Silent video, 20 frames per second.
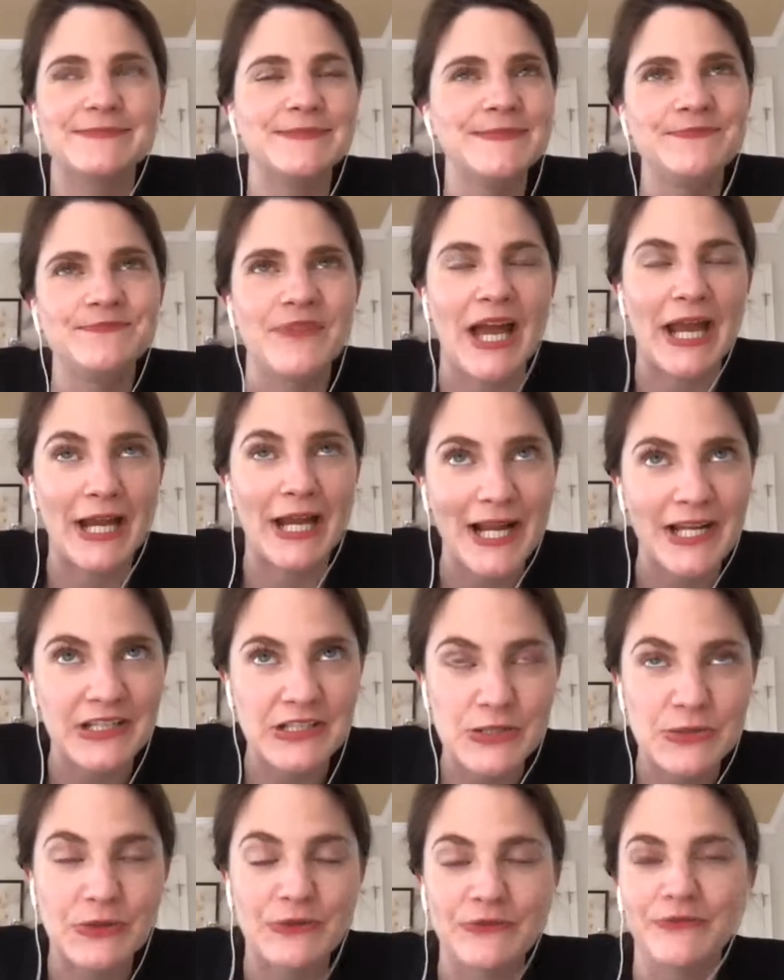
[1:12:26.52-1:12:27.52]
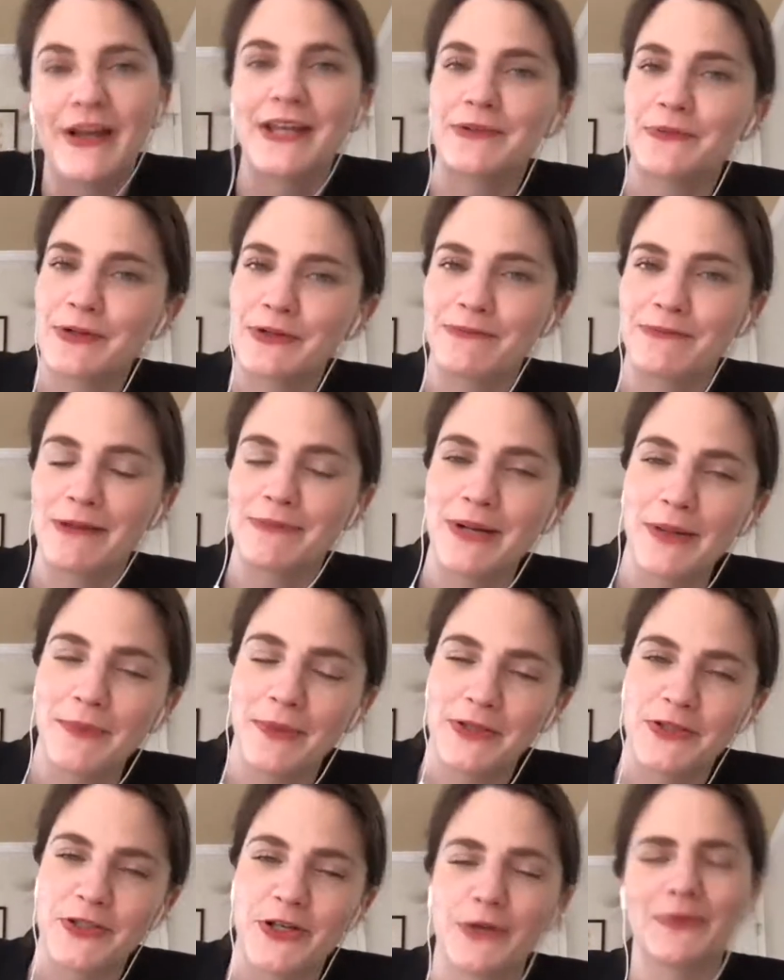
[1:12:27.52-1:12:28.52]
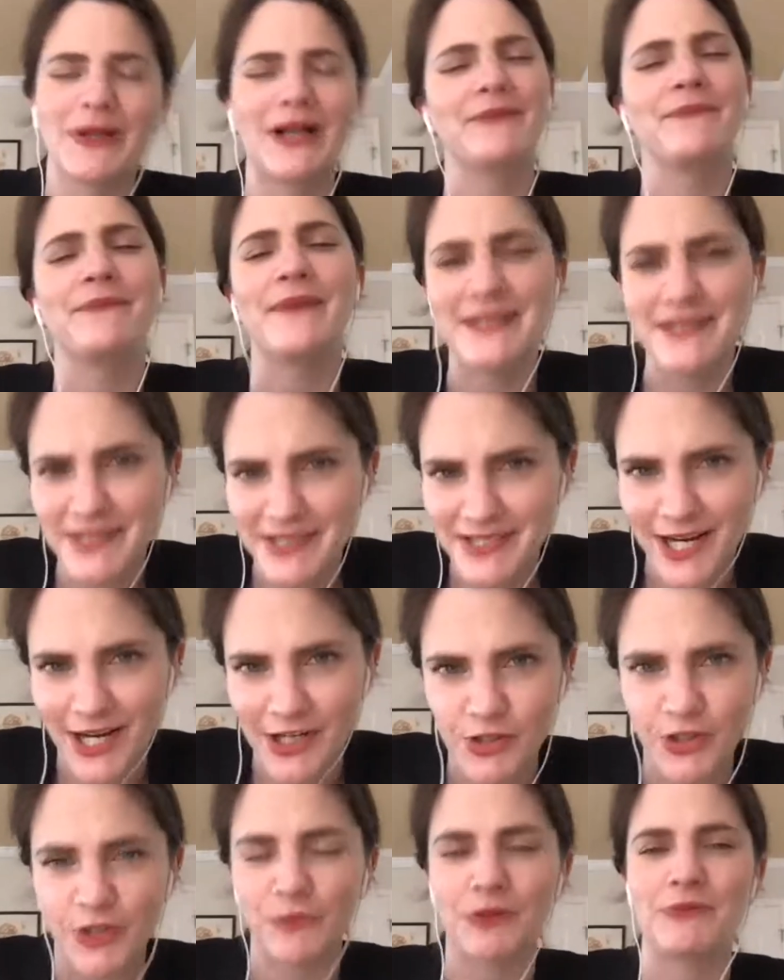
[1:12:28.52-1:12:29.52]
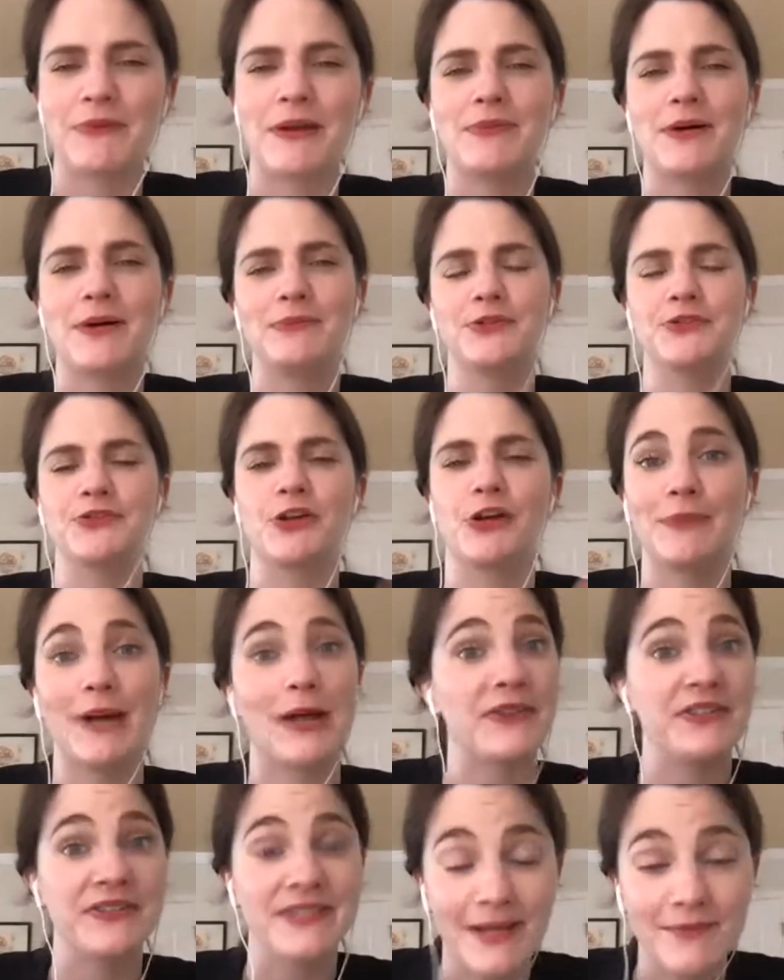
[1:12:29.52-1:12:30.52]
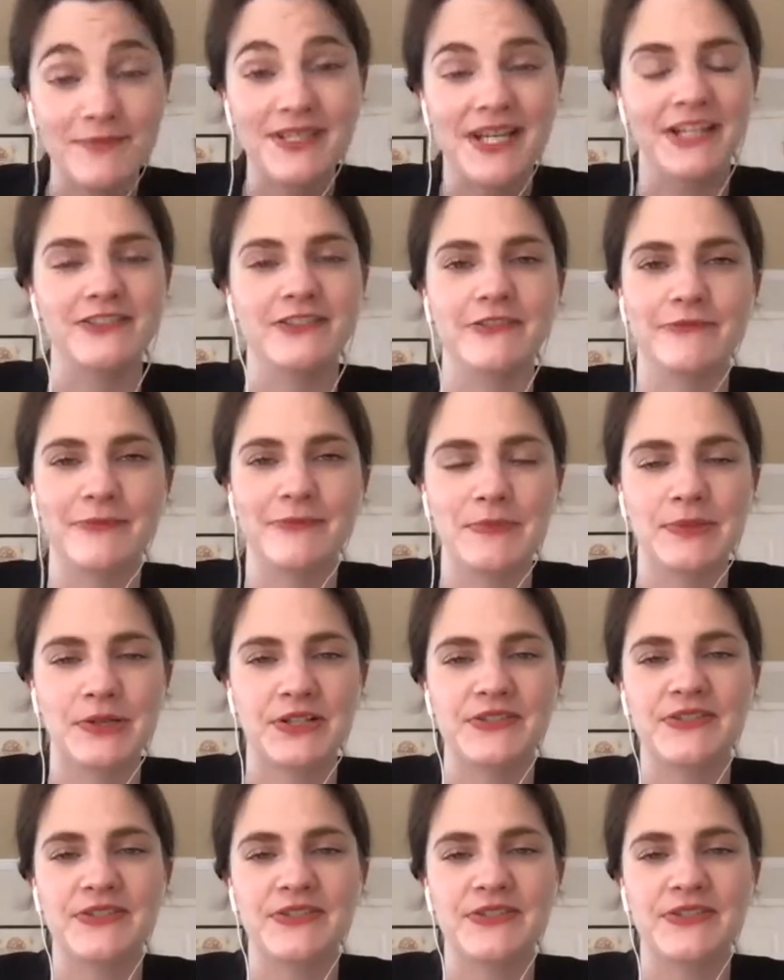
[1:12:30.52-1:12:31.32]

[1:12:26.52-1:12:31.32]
I got into a fight with my publisher, well, a discussion with my publisher about the subtitle of my book.